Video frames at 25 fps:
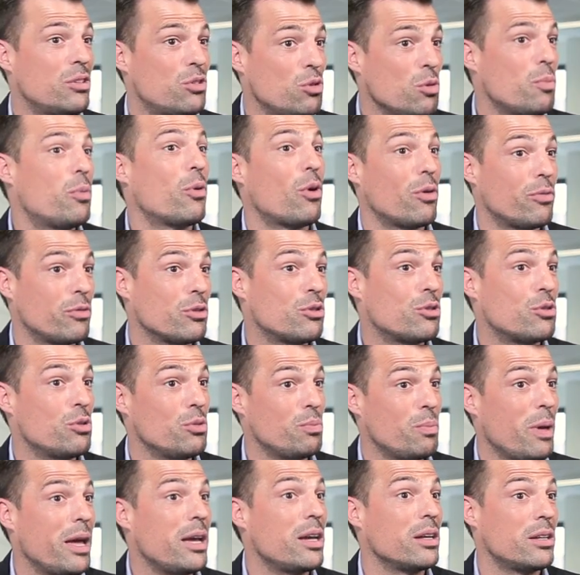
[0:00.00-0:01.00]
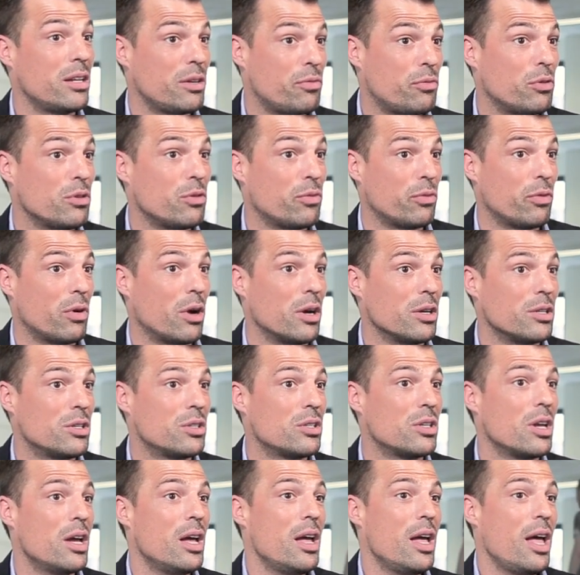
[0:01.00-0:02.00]
SuperOffice could make a difference for
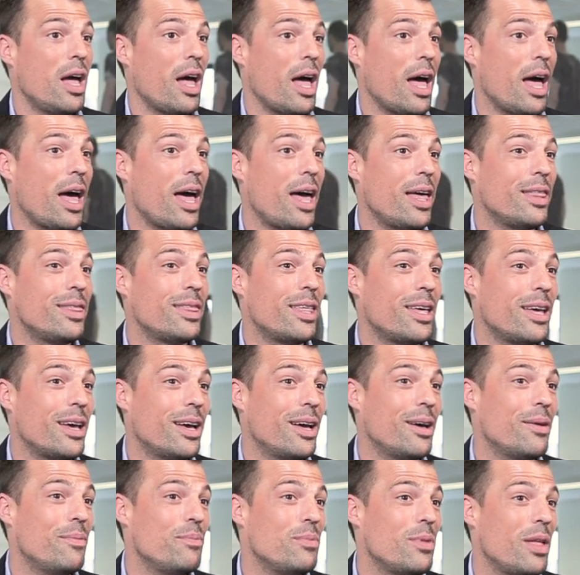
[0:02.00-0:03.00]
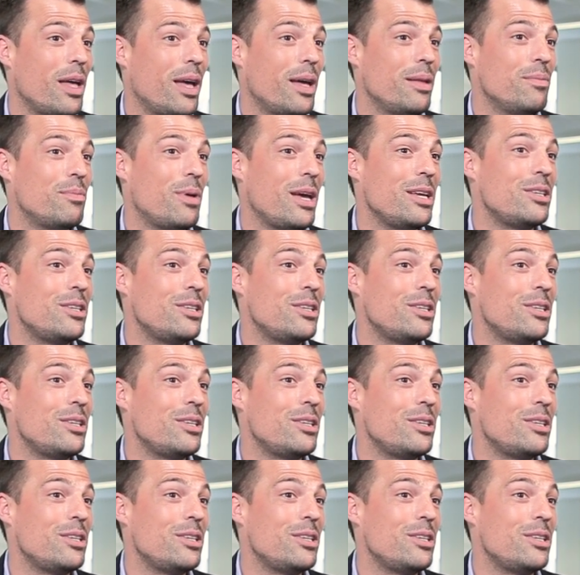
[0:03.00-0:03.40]
us. And, um, and